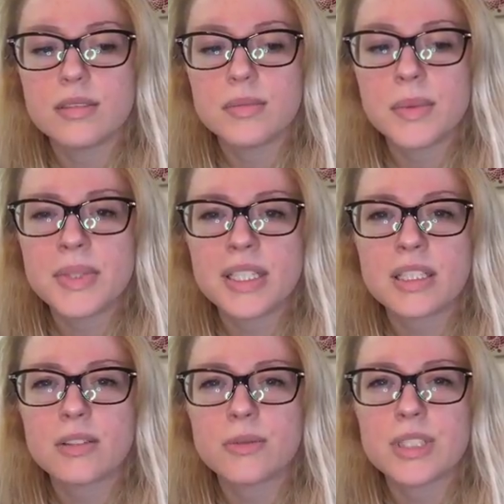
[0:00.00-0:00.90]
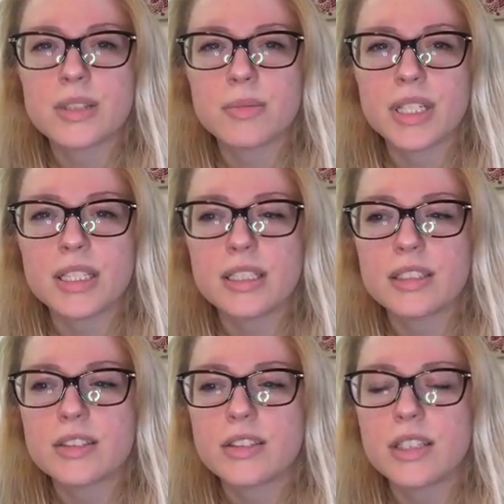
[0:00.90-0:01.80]
maybe not like a reason behind it
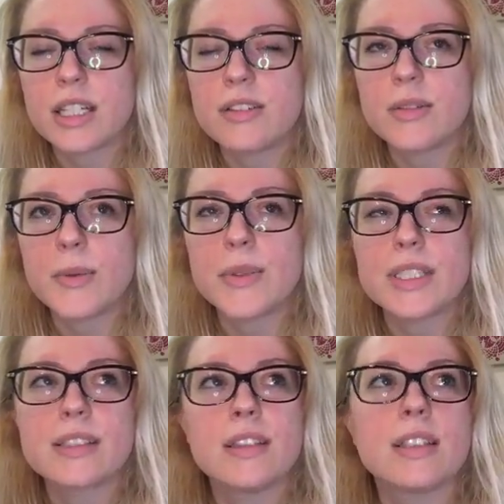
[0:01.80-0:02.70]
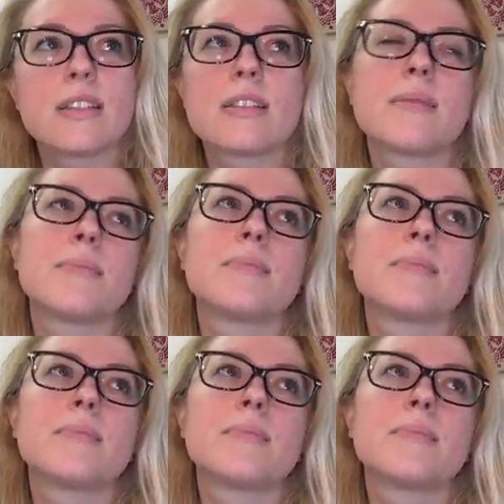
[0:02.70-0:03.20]
necessarily. How do I want to say this?